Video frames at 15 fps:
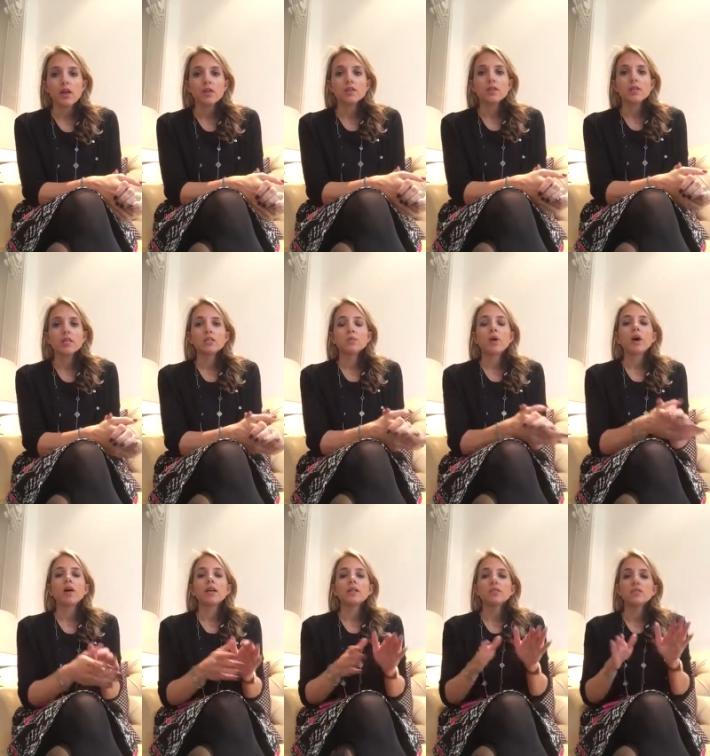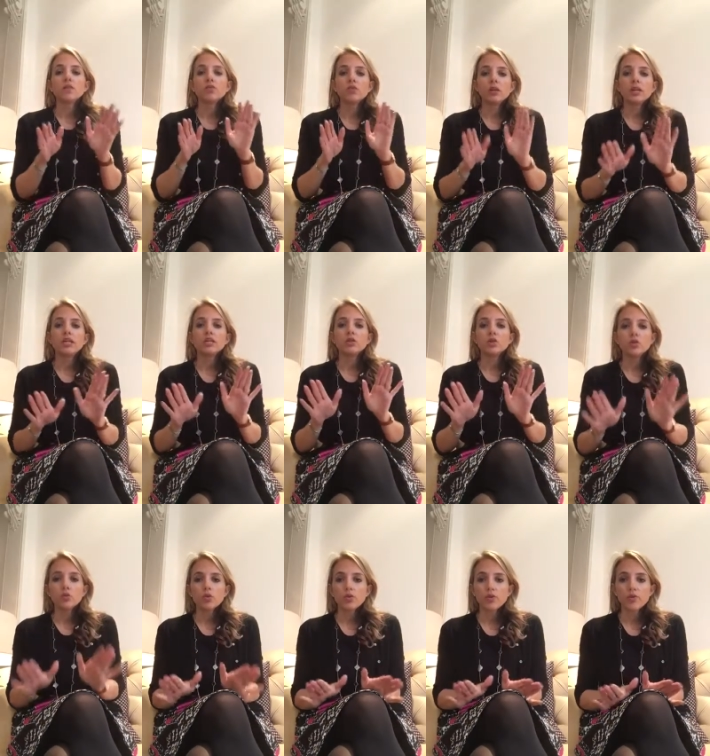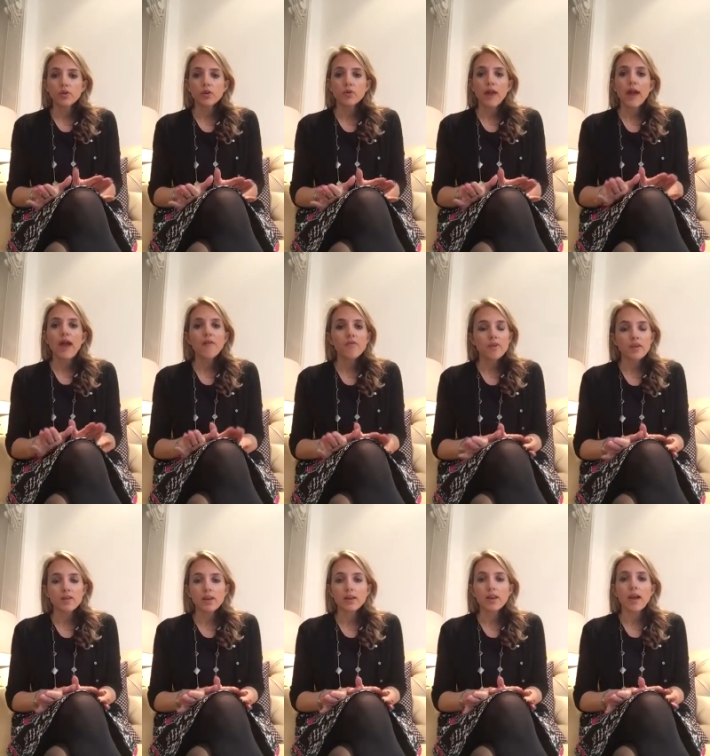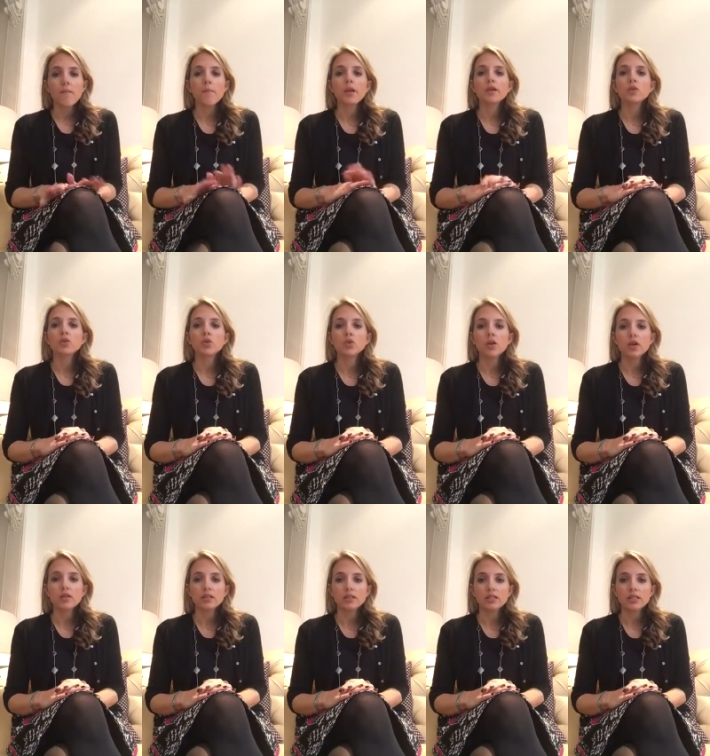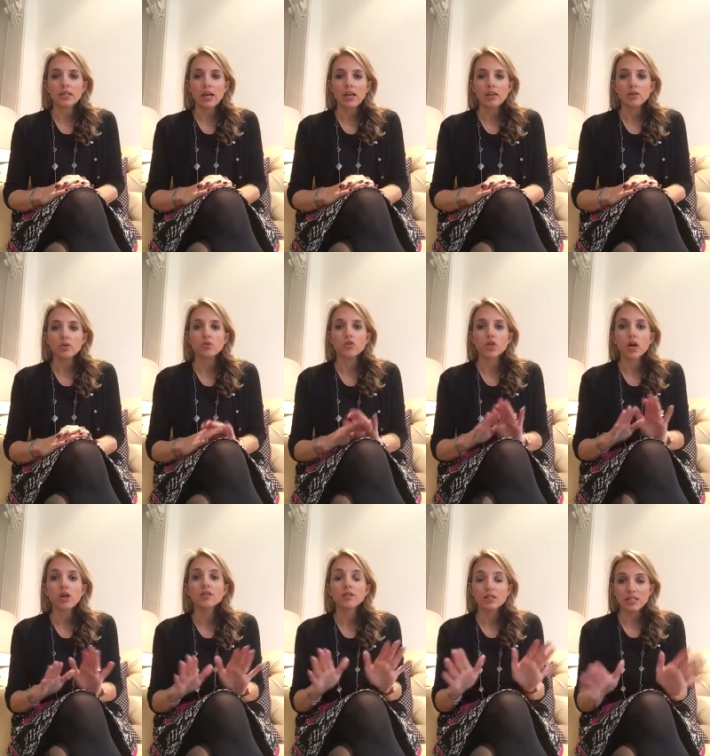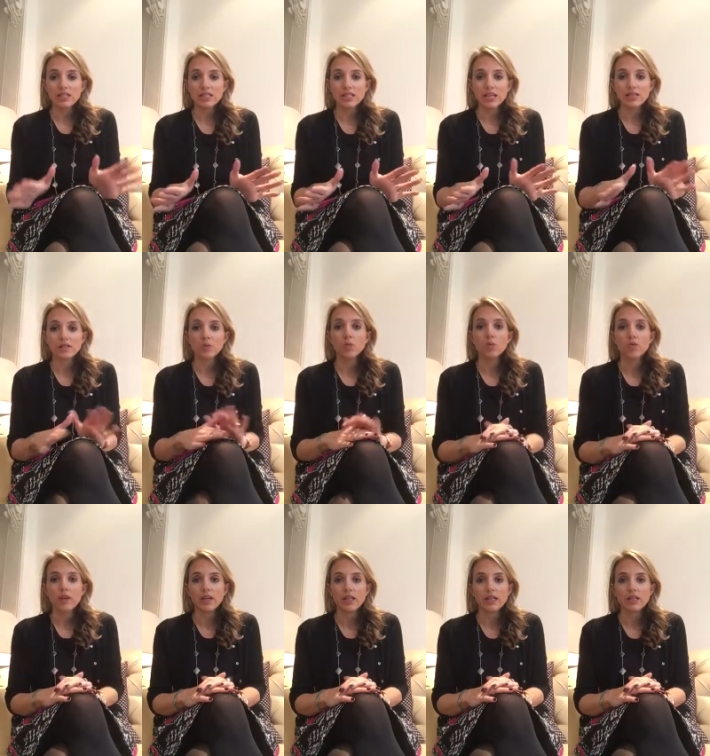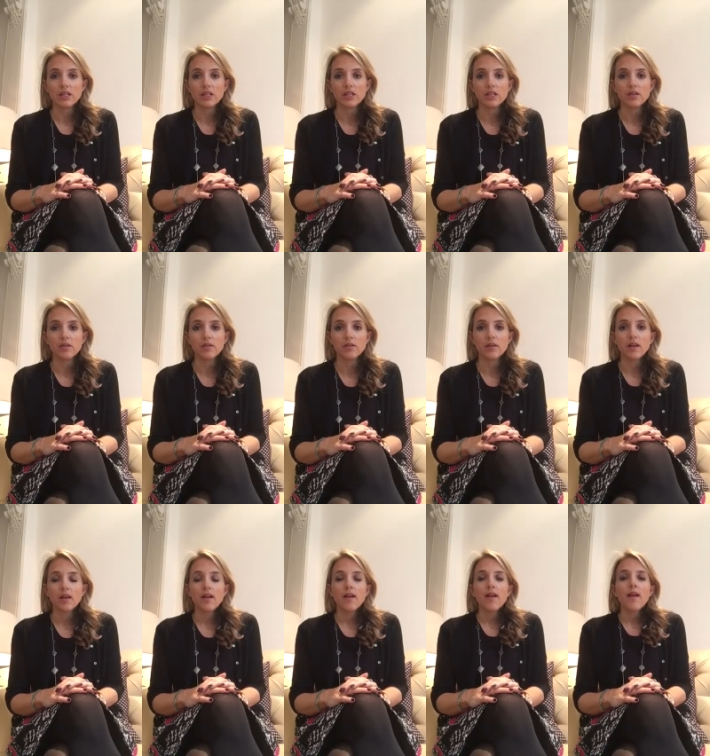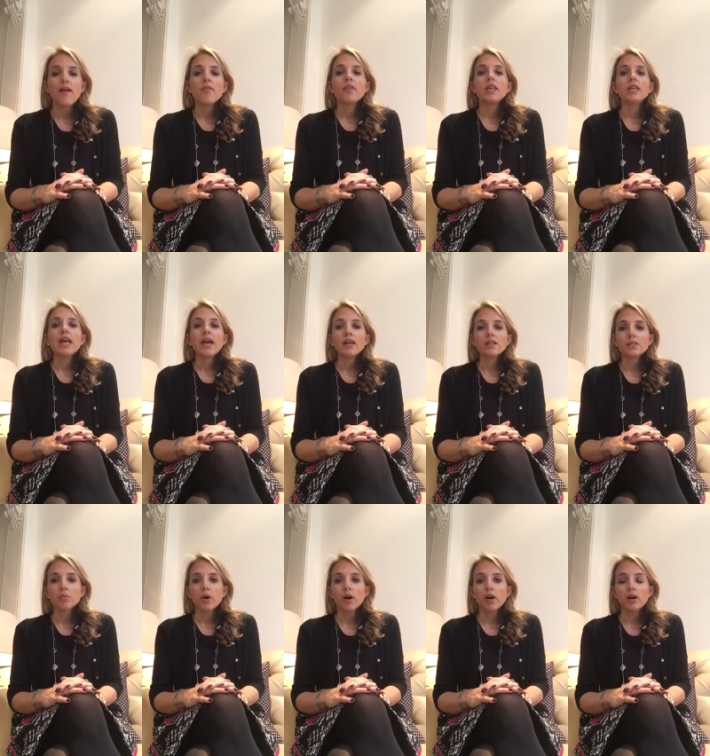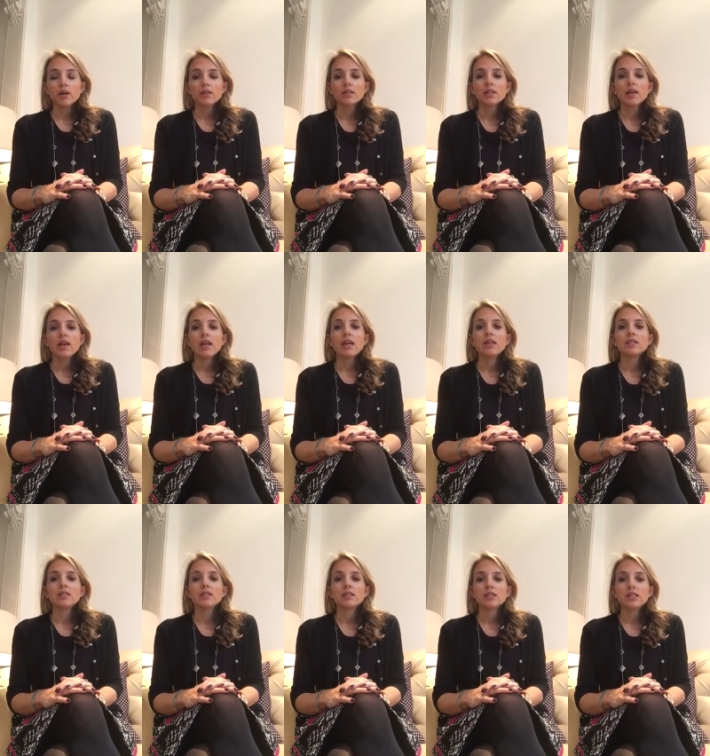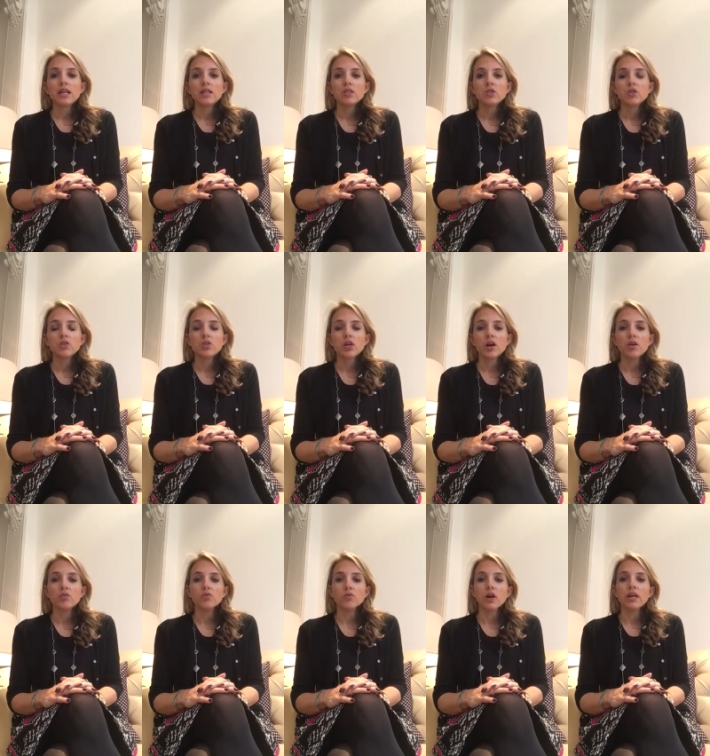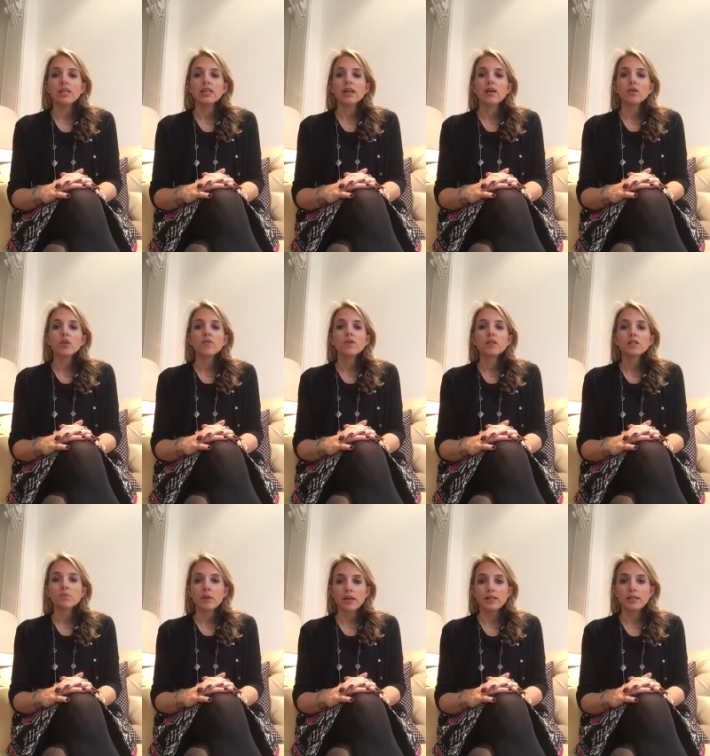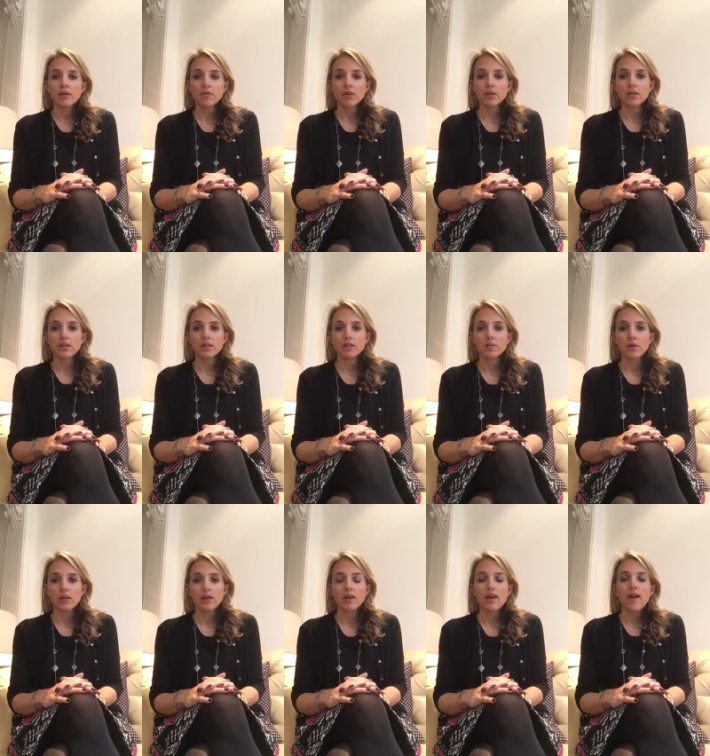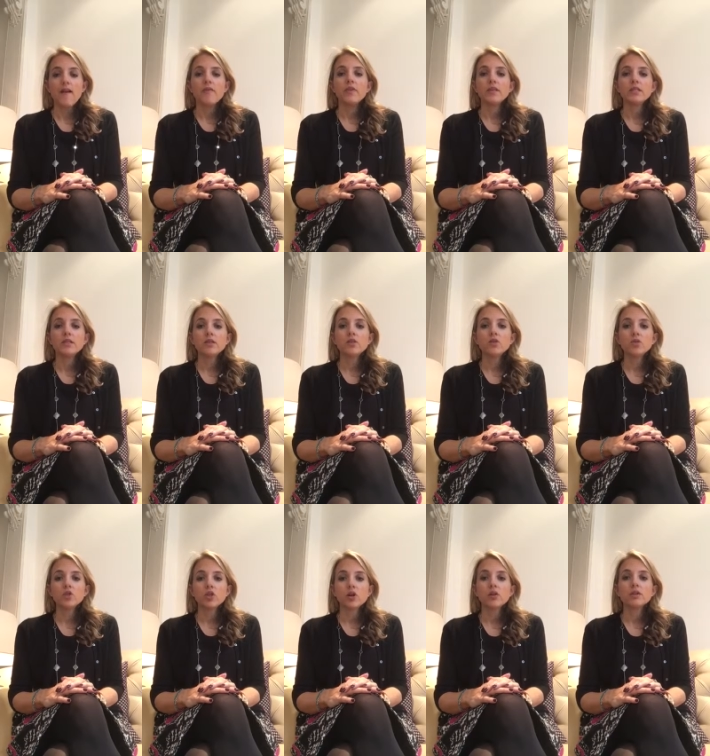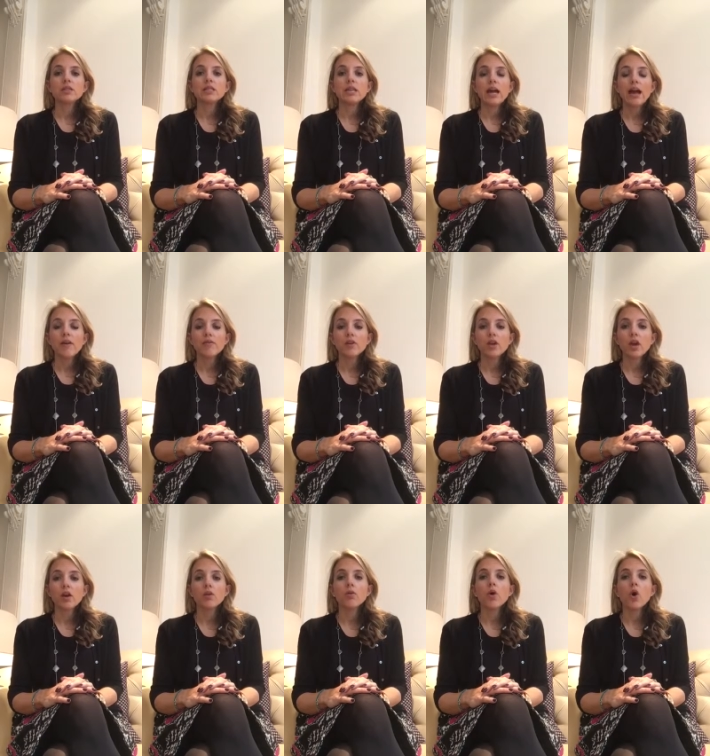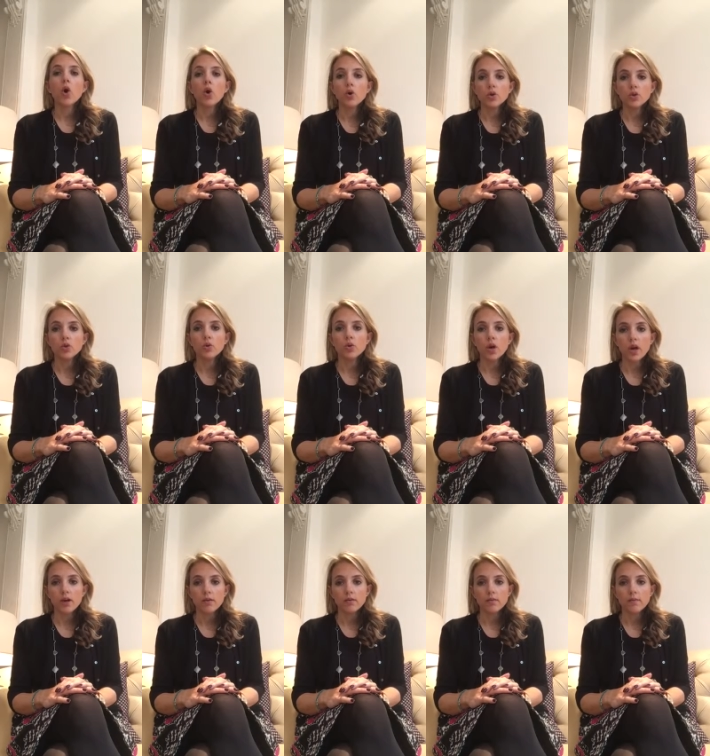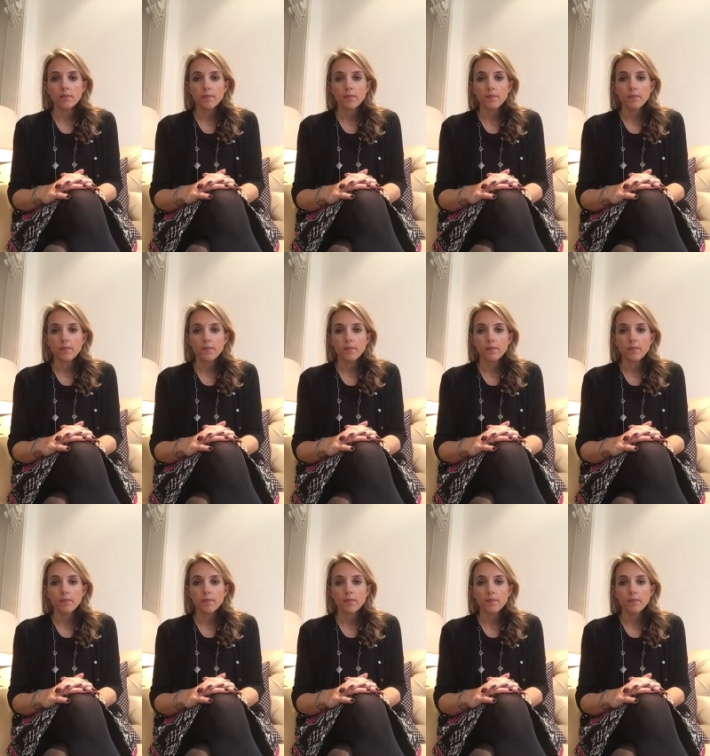So this part is to really talk through everything and make sure your child understands what they need to do. The next part is to say to your child, right, now you've explained everything to me, this is your chance to have a go on your own.